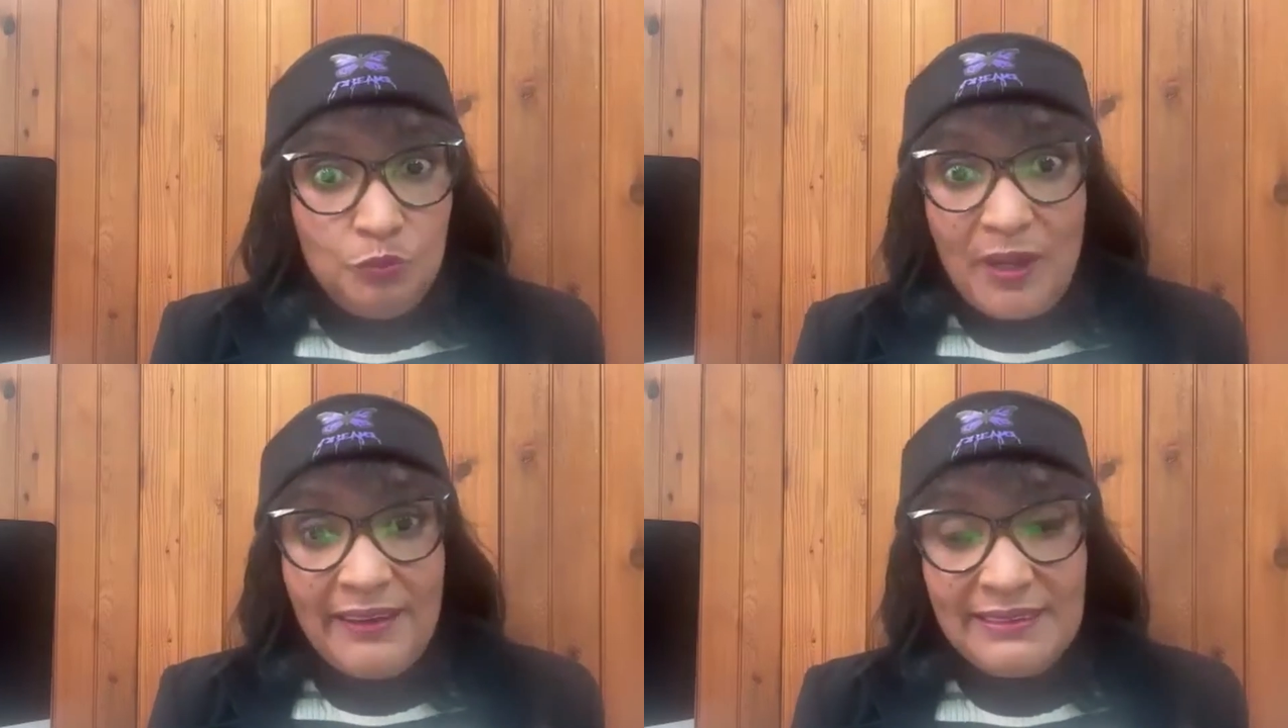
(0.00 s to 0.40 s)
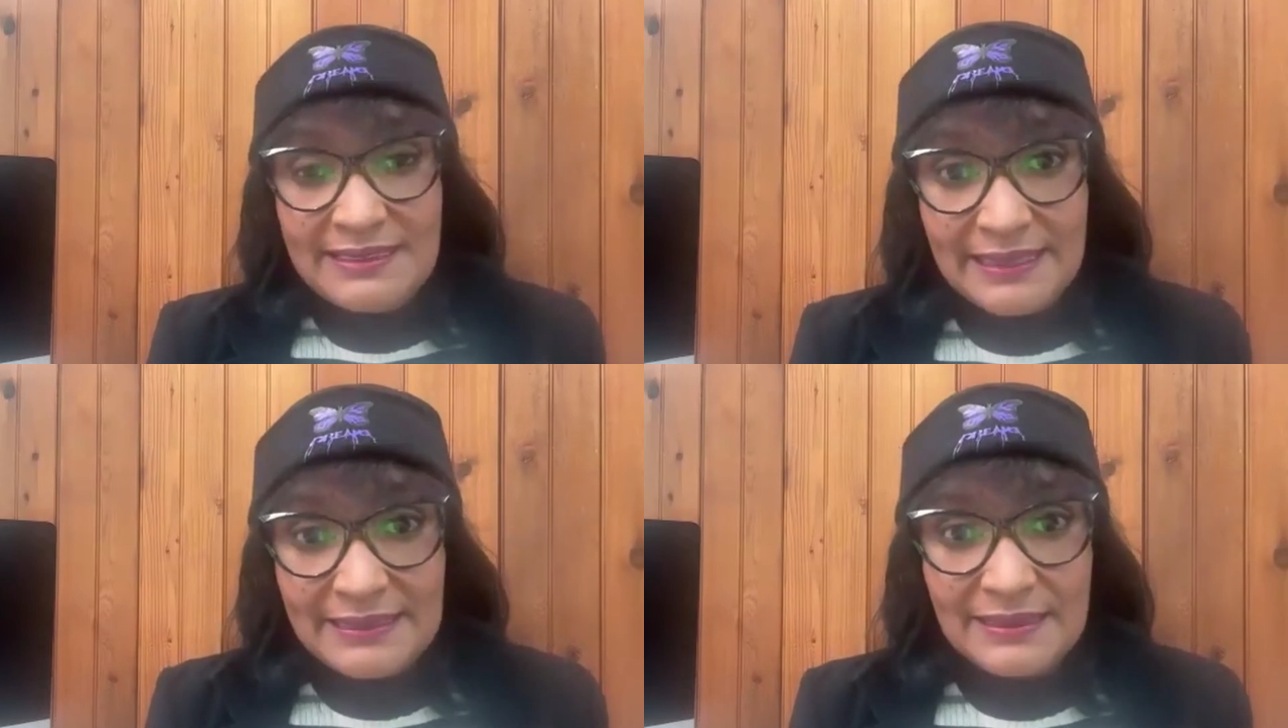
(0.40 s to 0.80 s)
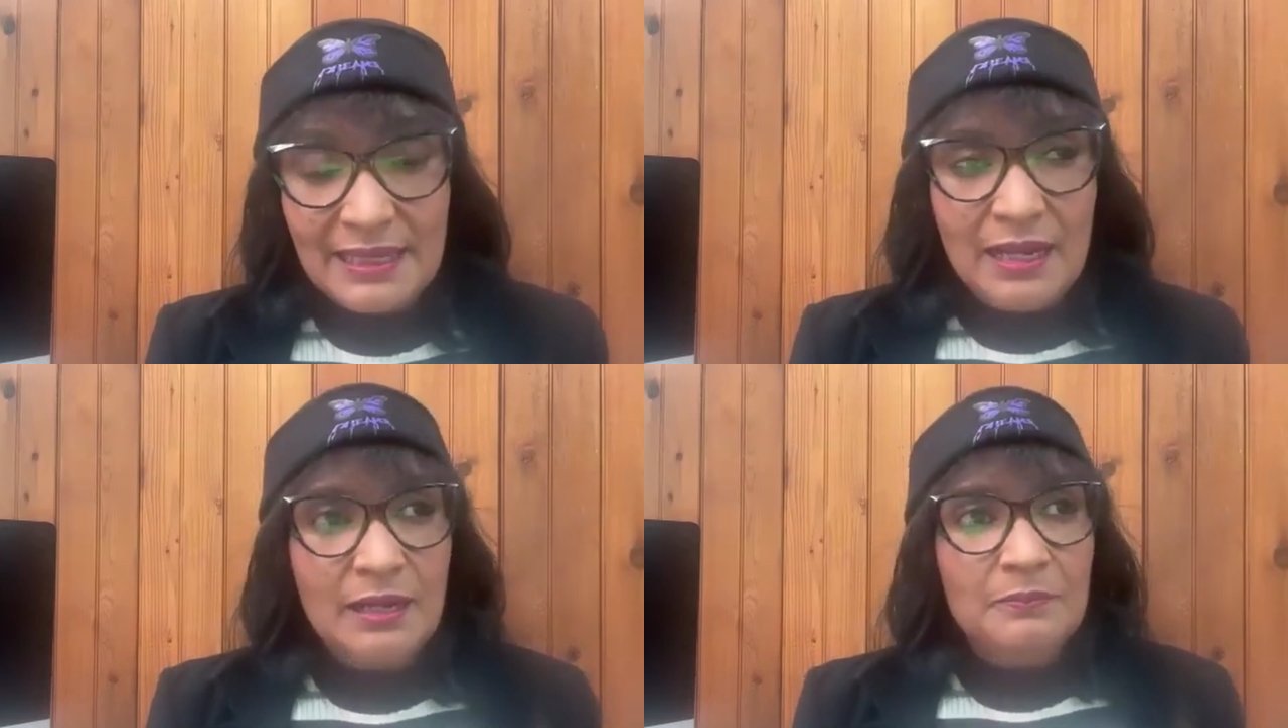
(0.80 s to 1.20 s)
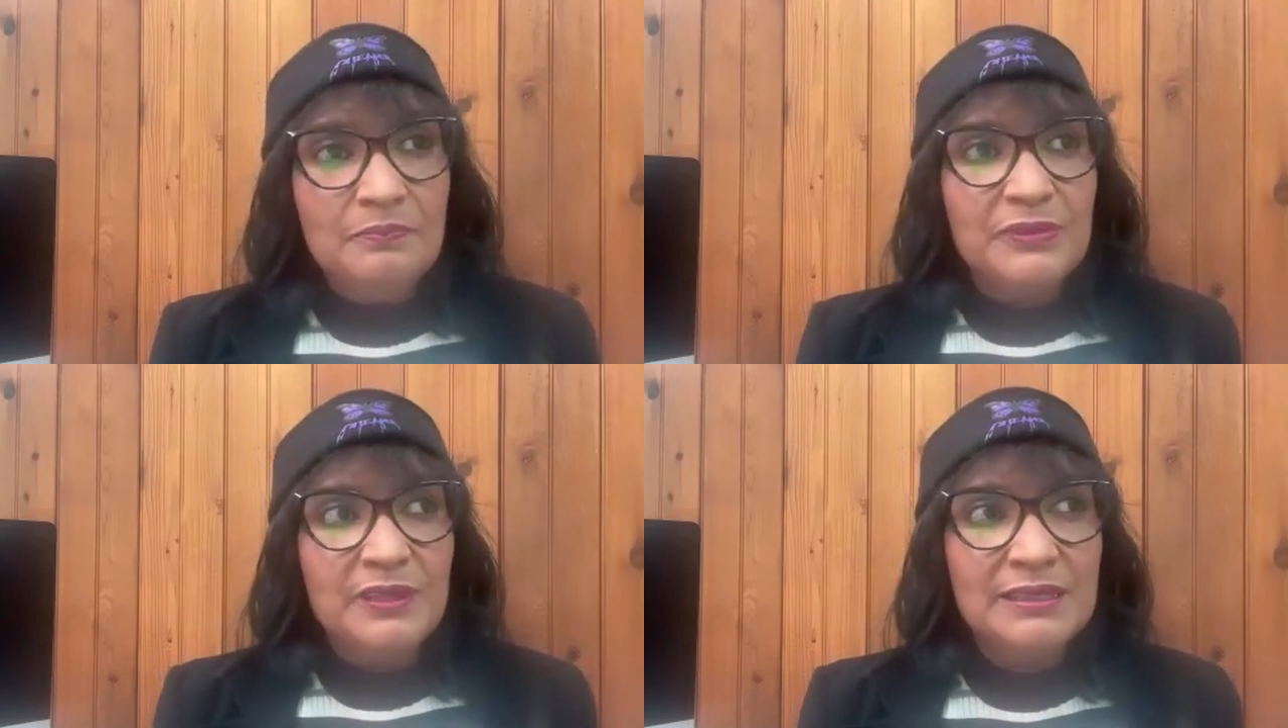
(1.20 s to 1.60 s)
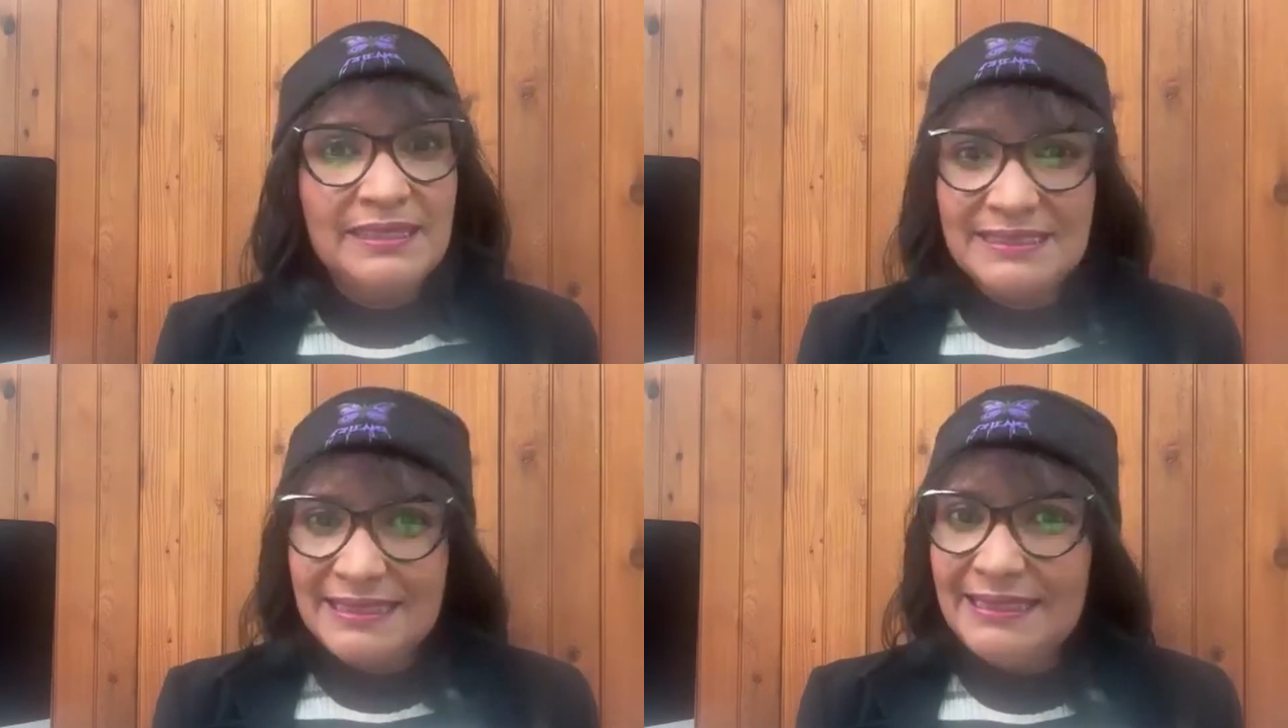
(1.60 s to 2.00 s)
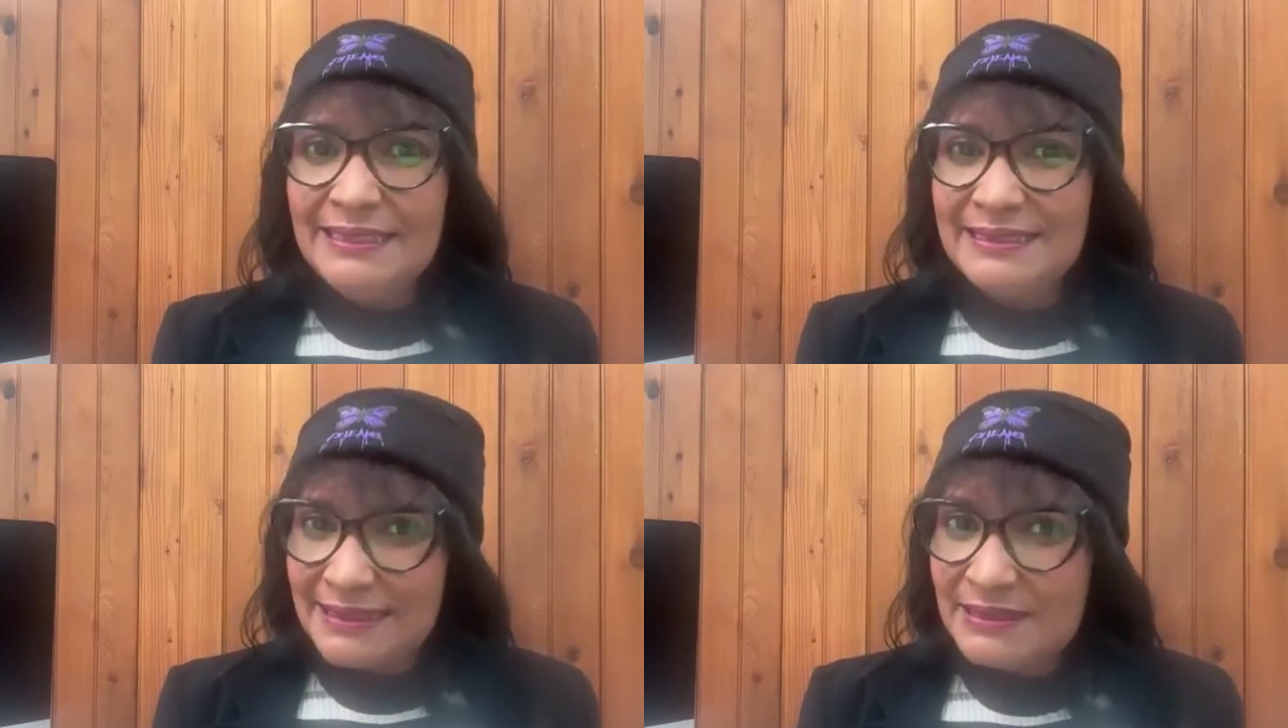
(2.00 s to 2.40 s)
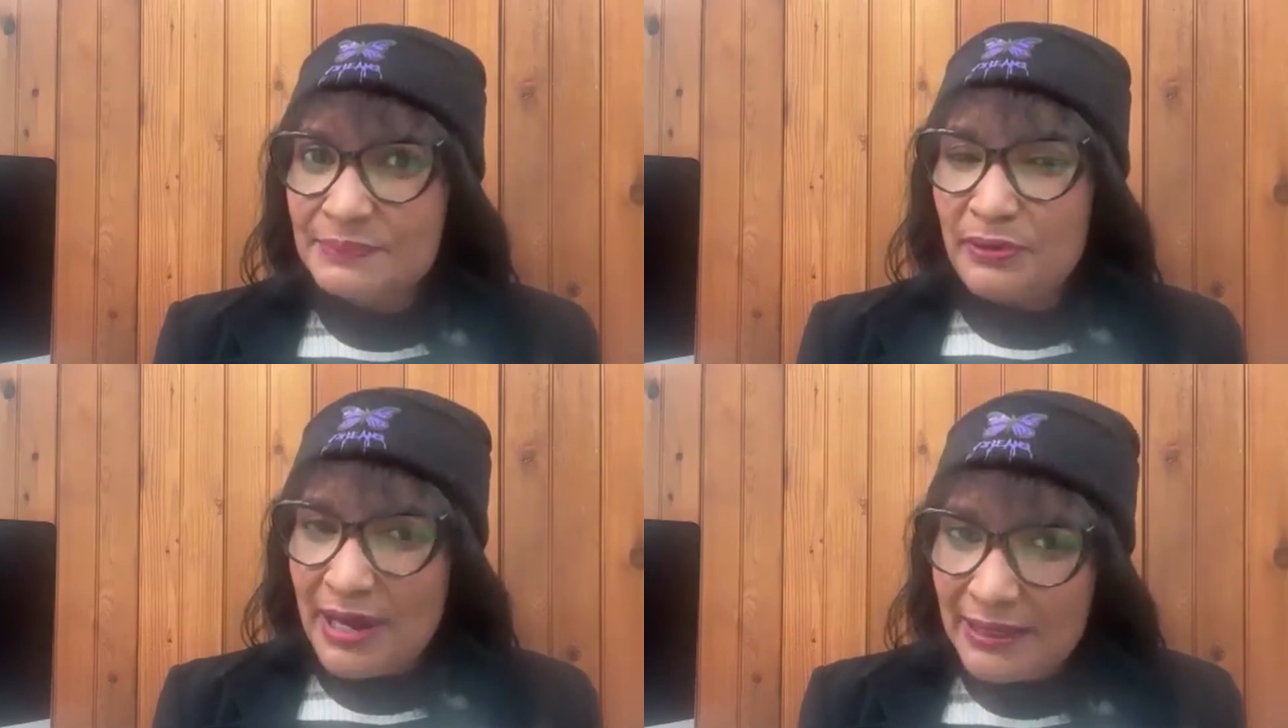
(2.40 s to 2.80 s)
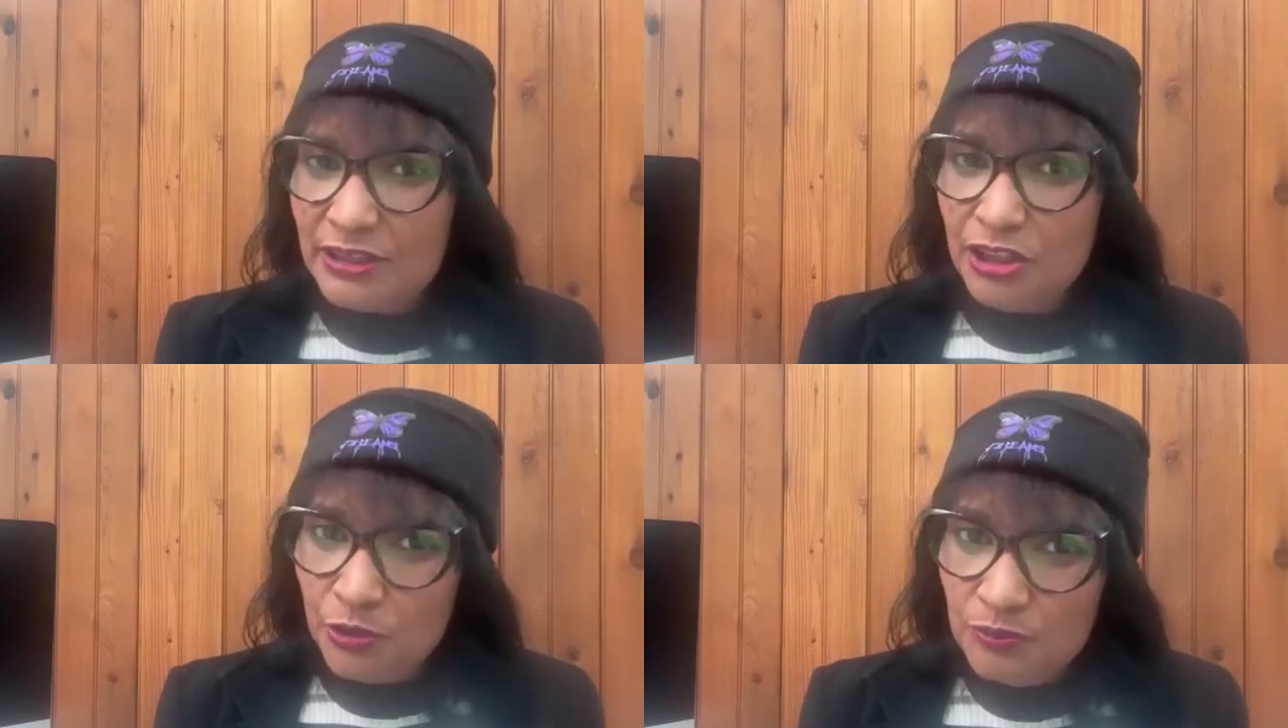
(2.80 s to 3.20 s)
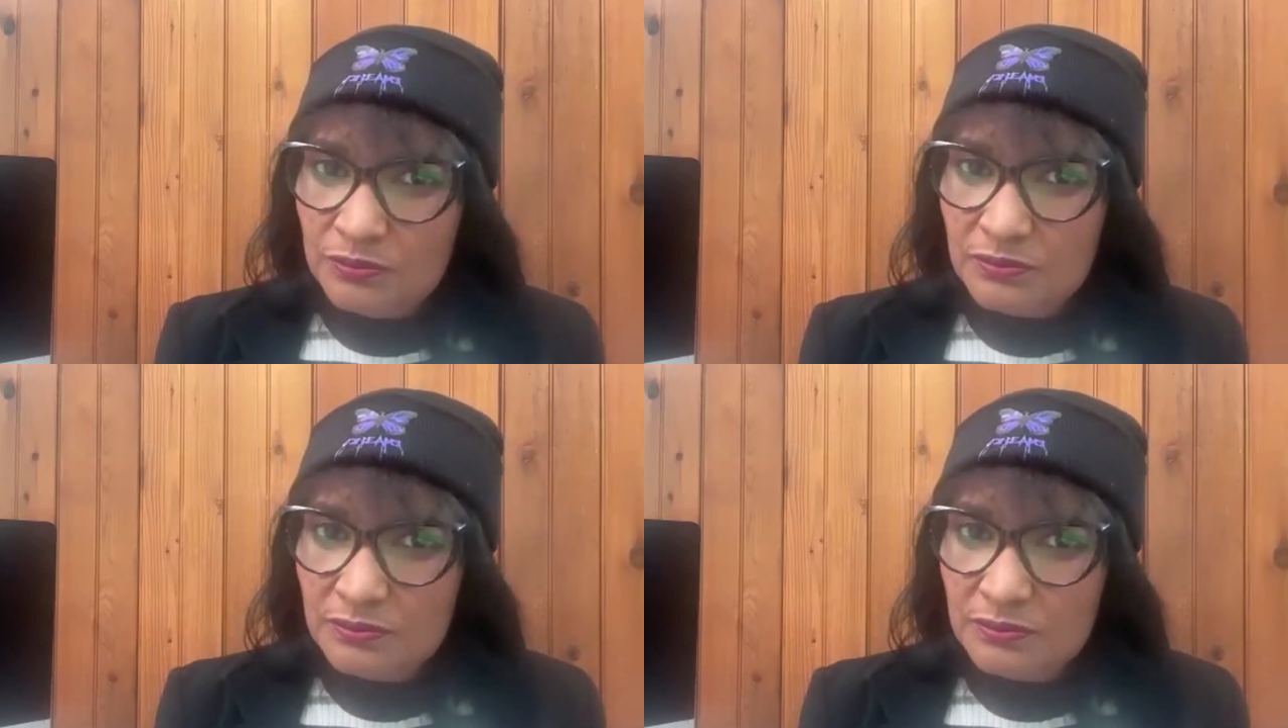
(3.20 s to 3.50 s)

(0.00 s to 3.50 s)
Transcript: where is it? Is this brand new?